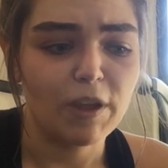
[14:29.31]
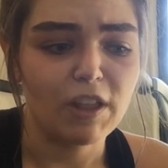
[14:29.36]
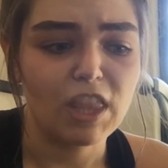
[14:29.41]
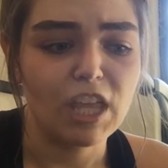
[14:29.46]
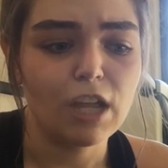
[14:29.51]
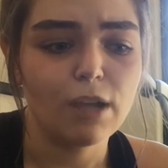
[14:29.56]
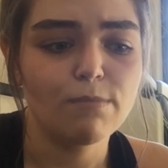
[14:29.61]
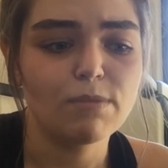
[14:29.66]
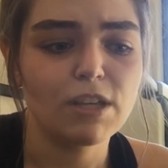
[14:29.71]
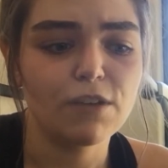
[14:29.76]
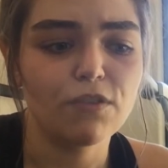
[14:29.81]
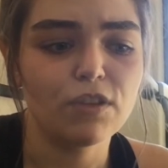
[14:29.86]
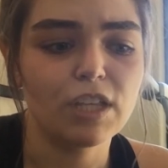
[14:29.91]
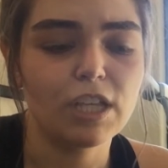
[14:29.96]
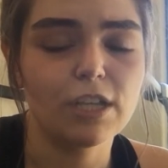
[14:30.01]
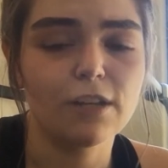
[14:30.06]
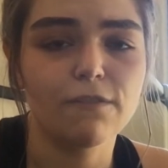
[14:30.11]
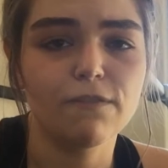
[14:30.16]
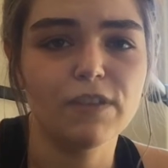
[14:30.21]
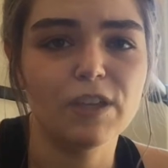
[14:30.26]
I think I'm
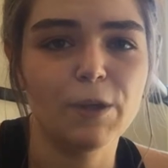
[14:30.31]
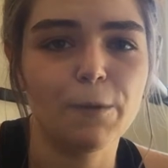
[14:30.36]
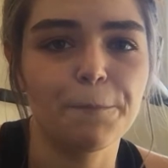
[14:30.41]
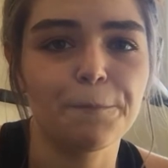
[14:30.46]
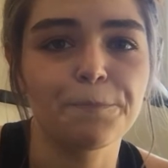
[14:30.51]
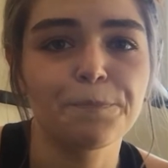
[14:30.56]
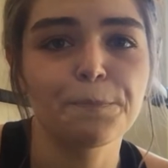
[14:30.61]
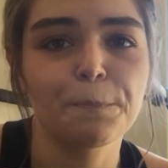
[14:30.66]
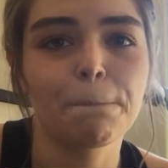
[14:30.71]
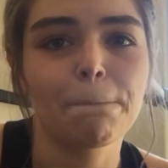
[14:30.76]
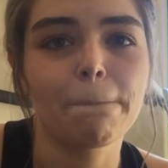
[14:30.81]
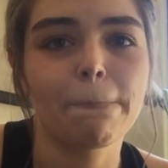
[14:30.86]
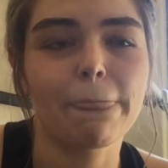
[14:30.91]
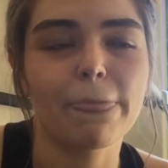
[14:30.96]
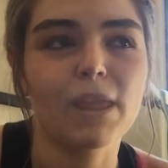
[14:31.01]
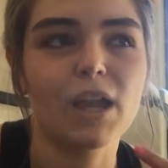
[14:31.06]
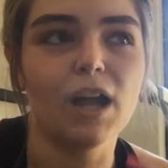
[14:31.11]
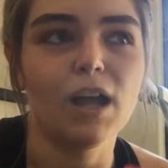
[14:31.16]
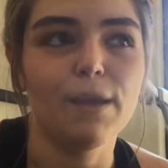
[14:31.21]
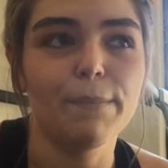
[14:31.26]
definitely gonna film
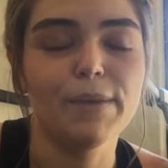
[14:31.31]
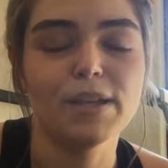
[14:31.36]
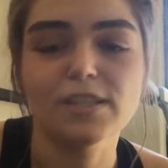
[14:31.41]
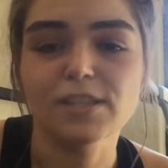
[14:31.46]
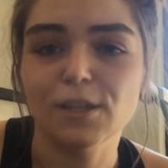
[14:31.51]
a